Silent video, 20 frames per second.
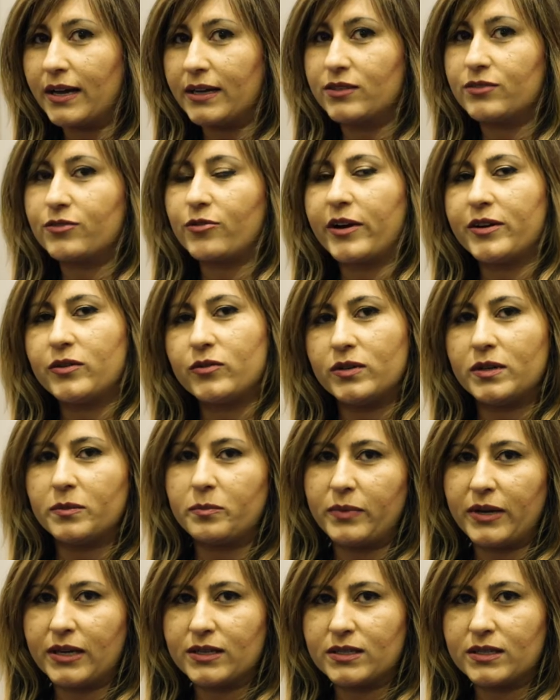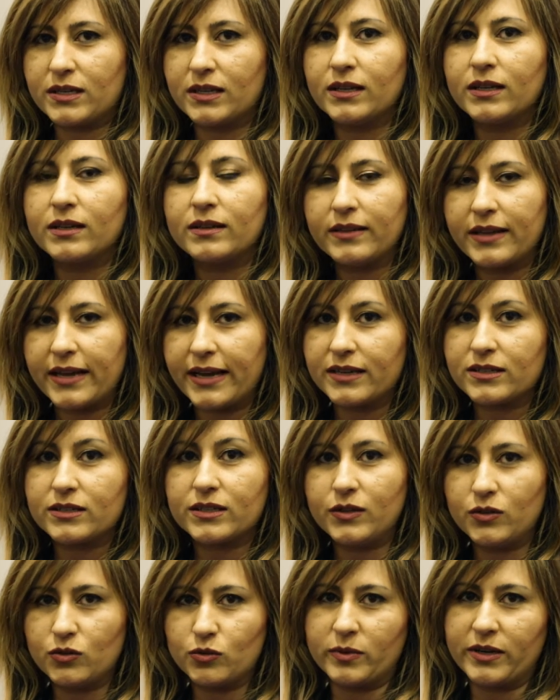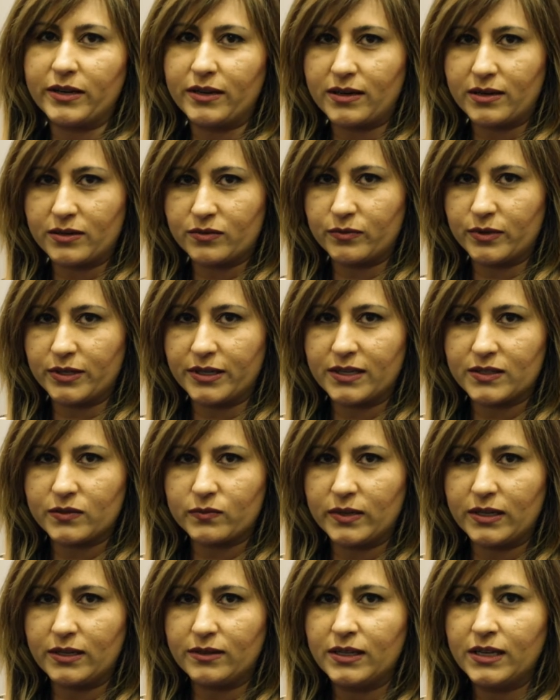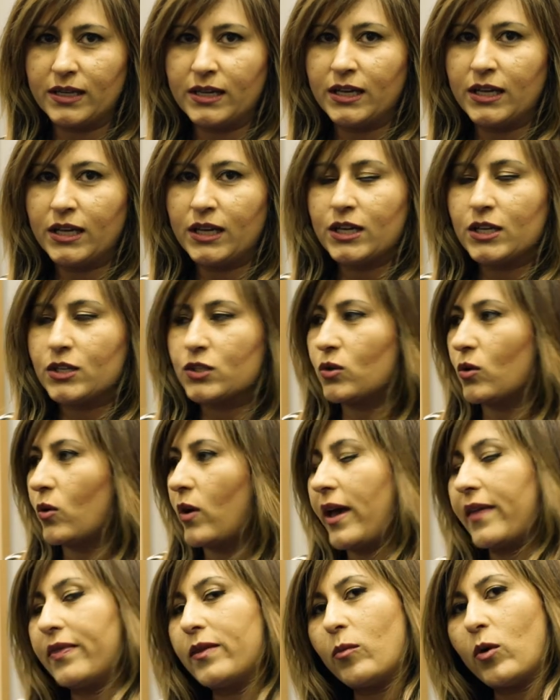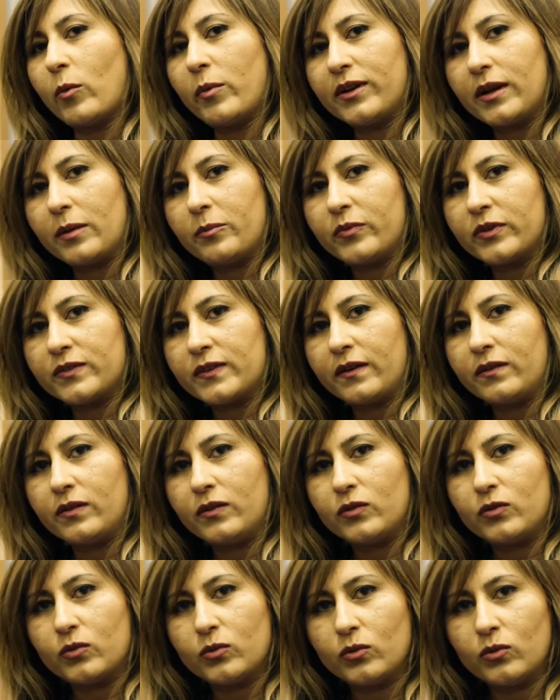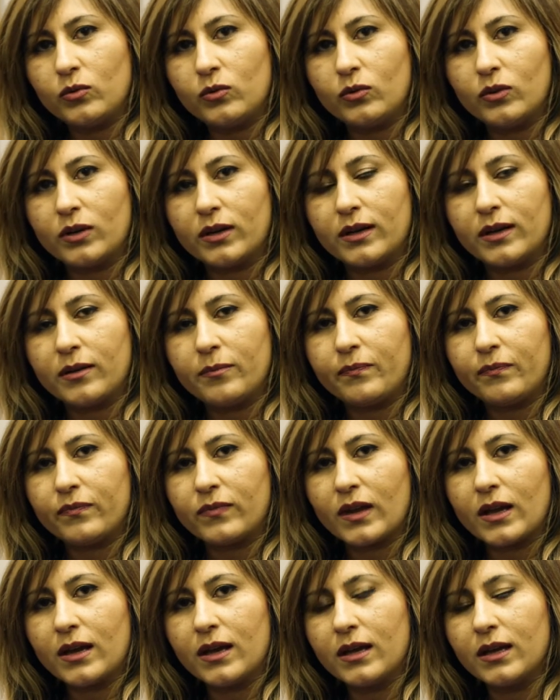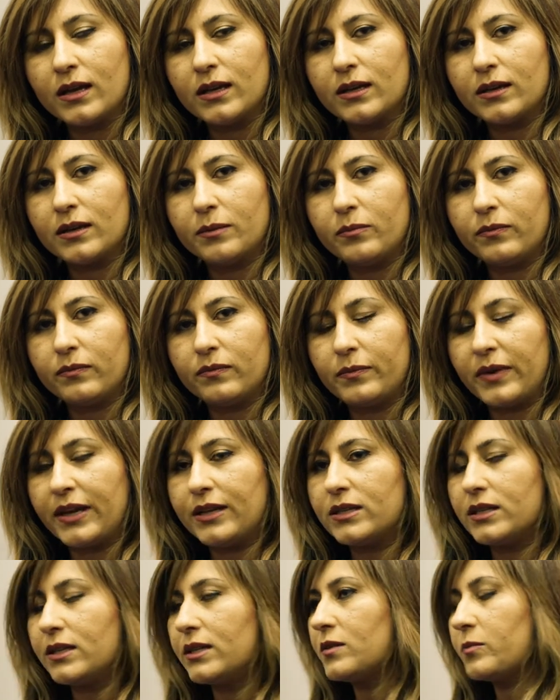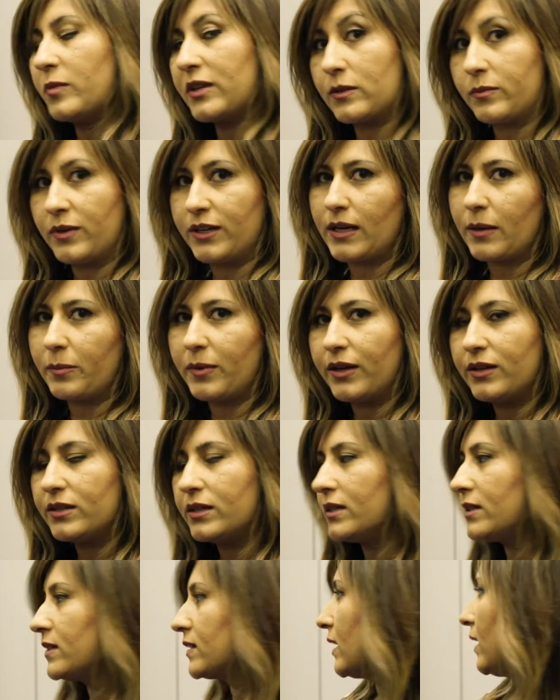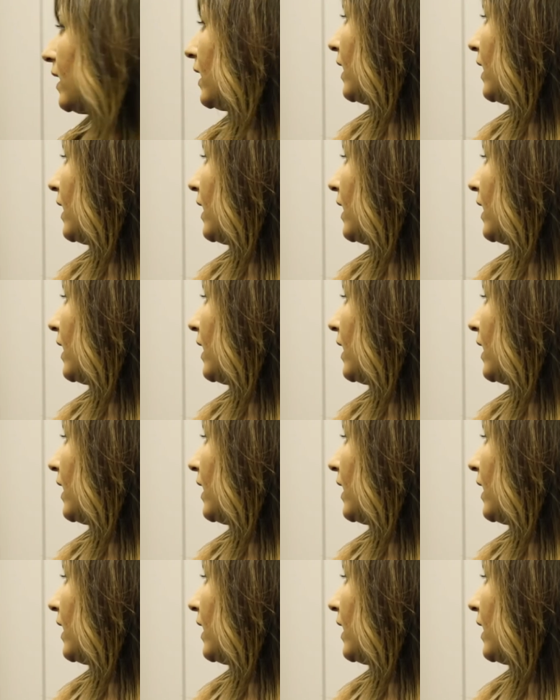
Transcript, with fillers: I tried to depict that into my artwork as well. So at the moment I'm presenting two um, paintings, mixed media paintings.